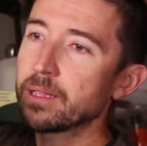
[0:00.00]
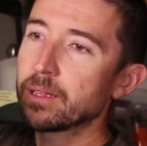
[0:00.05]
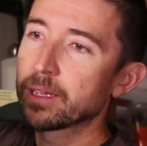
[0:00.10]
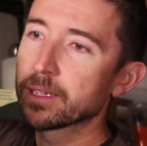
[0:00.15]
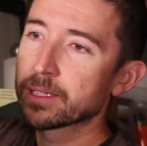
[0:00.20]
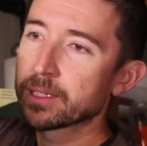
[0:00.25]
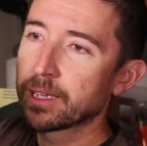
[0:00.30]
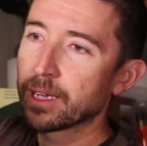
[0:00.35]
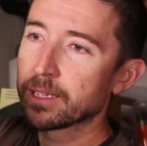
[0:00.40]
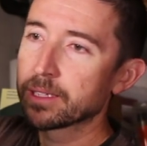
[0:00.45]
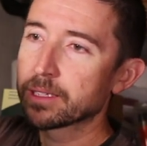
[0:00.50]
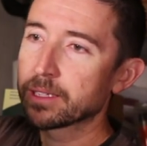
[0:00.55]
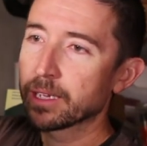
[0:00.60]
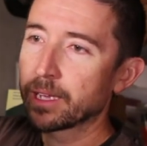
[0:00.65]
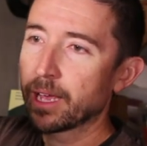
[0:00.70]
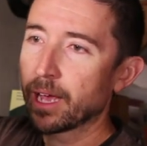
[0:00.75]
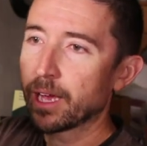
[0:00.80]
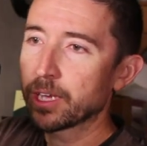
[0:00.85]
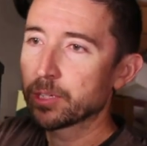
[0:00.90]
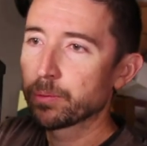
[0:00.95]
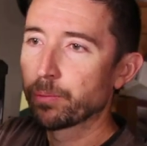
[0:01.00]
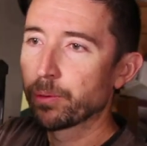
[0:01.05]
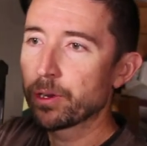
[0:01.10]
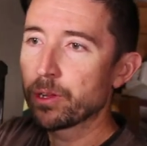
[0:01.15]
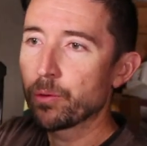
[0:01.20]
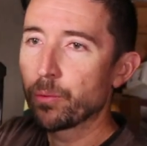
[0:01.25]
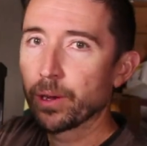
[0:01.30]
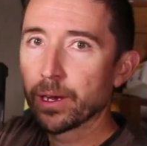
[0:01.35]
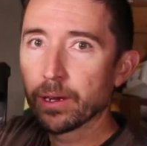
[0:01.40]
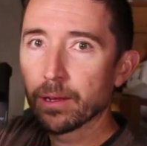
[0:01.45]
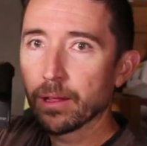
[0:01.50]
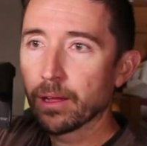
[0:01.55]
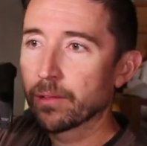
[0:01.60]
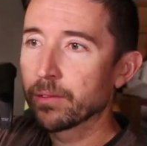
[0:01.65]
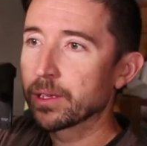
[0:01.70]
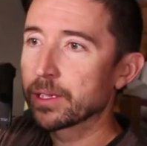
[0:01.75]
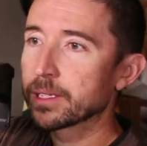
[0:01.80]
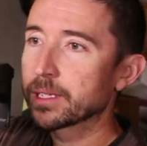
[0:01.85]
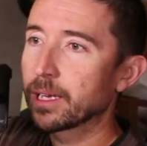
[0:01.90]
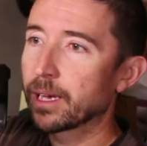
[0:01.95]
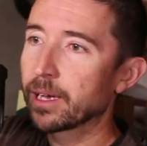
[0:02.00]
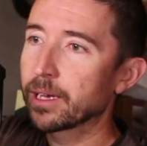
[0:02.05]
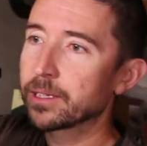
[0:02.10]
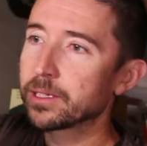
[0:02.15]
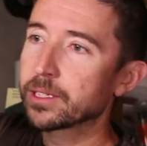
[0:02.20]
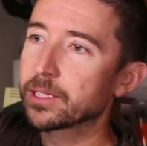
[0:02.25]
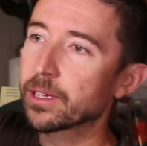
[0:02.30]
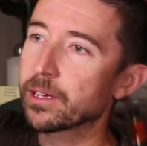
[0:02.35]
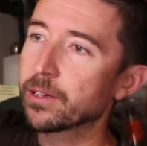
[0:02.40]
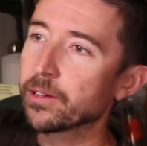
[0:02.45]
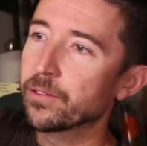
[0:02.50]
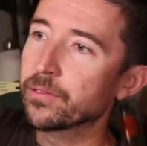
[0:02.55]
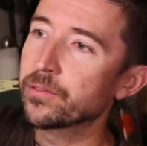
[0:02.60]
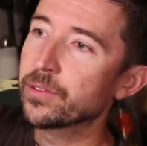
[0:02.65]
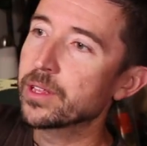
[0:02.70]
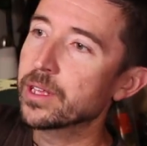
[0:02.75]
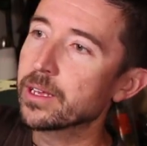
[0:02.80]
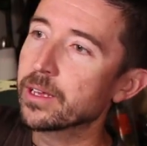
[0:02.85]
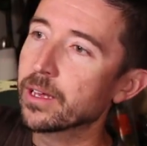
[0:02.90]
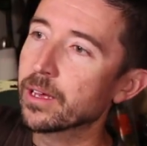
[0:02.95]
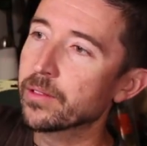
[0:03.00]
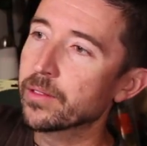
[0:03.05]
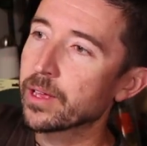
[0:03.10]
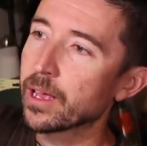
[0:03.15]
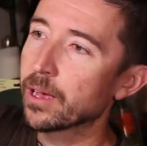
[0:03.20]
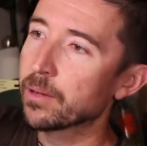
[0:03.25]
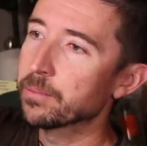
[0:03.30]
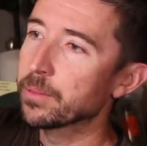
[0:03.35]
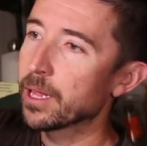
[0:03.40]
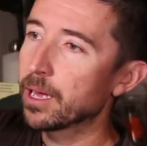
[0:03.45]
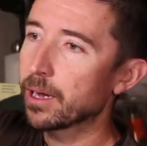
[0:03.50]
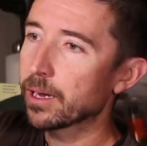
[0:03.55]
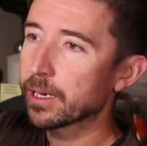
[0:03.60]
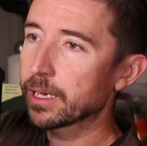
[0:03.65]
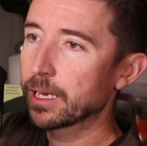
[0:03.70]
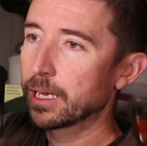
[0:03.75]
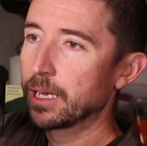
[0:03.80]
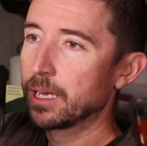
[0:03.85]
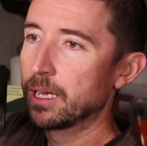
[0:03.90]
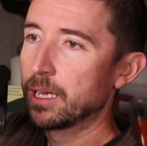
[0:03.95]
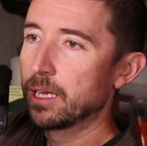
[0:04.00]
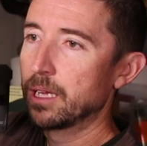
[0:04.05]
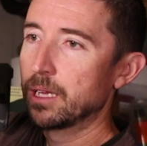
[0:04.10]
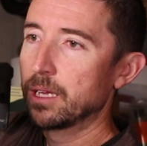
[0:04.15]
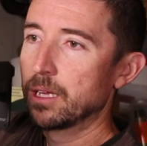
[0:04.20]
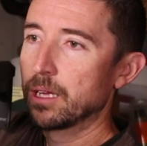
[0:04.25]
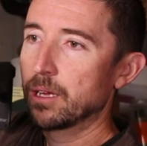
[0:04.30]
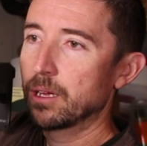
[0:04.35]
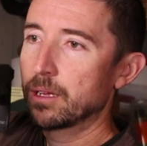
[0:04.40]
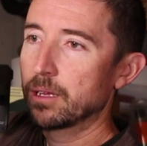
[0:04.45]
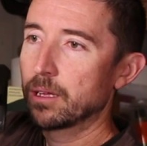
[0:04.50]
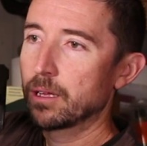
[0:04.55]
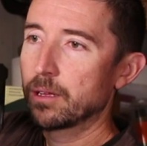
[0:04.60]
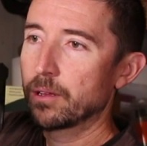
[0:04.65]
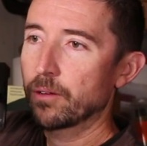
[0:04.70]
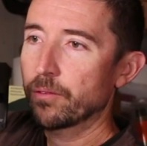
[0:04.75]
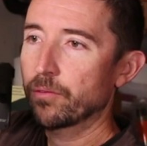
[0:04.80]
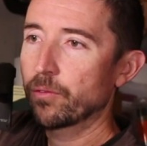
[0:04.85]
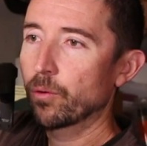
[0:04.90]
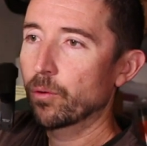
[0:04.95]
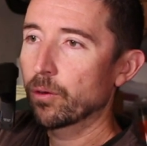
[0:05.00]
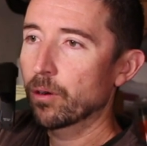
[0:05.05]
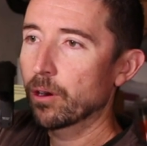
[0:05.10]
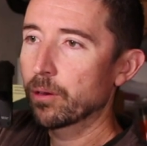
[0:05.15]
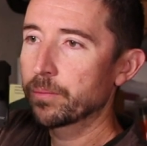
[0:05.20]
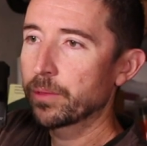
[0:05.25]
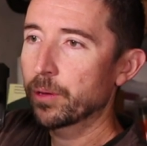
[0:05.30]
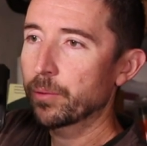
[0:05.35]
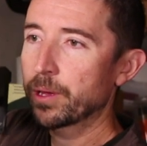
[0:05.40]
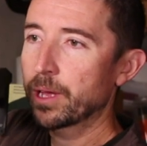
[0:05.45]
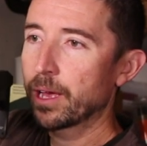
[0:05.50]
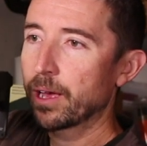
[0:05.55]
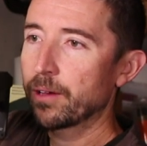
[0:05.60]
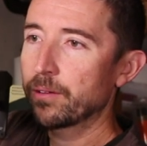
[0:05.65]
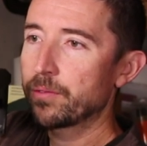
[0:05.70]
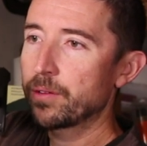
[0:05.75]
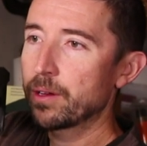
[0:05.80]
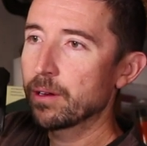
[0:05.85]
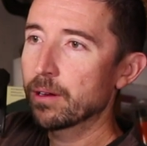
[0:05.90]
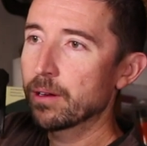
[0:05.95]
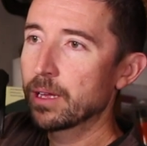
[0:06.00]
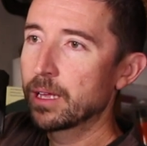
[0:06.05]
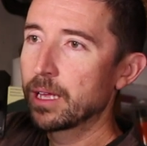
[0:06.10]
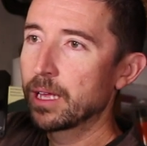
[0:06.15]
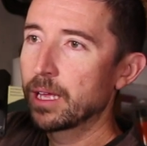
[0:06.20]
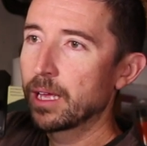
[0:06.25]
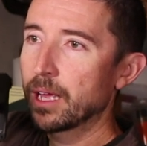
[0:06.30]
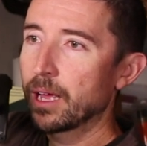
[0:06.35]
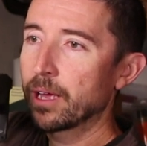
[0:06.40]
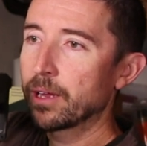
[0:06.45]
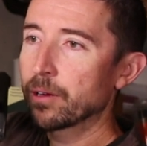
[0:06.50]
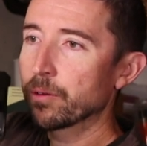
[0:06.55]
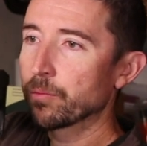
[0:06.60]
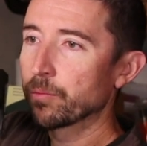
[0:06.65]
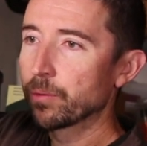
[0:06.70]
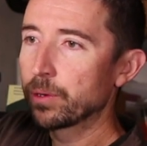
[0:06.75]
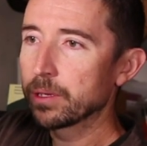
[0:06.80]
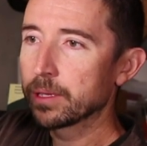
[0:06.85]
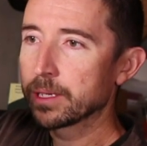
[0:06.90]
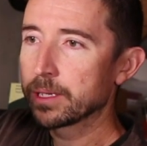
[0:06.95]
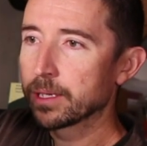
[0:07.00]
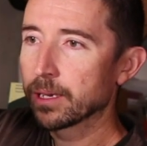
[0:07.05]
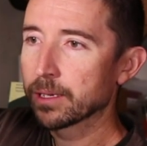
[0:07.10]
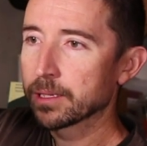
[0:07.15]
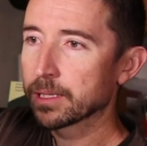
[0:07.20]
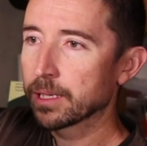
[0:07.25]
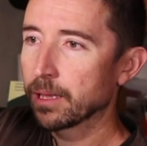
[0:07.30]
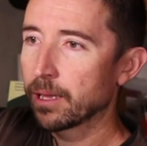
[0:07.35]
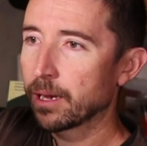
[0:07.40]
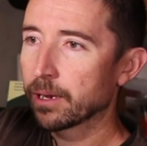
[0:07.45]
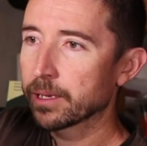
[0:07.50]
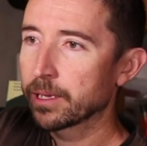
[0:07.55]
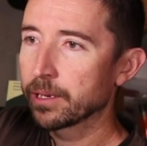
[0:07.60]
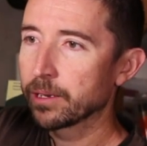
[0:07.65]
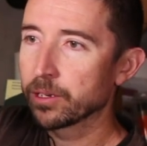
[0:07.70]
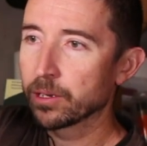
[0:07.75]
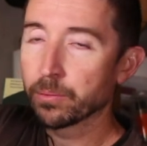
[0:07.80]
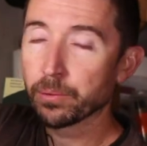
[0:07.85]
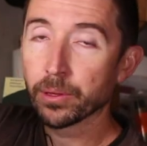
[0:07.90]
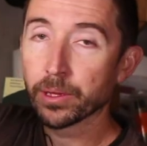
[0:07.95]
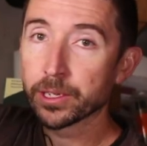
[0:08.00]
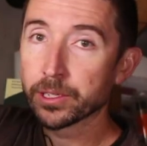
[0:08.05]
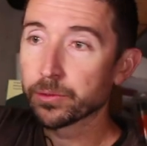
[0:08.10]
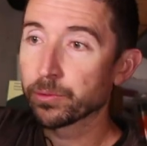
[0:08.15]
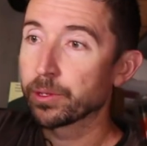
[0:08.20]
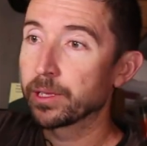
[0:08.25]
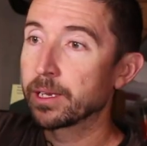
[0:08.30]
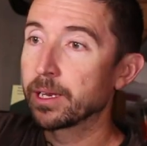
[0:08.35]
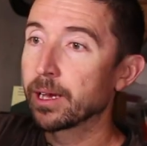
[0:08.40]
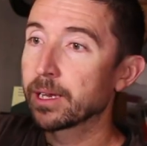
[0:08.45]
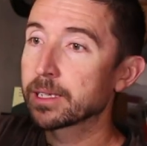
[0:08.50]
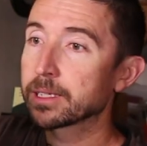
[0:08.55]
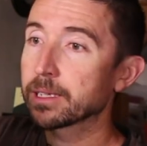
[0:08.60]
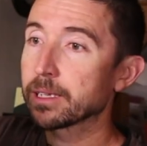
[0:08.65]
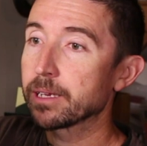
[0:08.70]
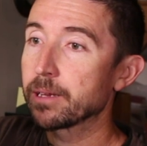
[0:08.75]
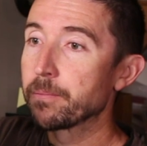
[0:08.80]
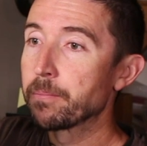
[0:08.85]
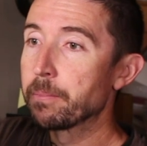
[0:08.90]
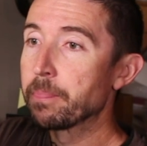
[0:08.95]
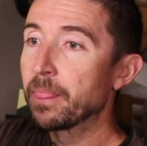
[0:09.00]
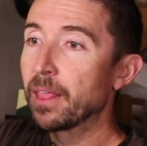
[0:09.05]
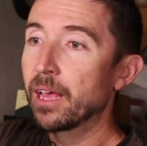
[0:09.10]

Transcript: this tends to catch pretty well on the sides of the M-lock forearm that we have here. And it really does lock it into place really nicely.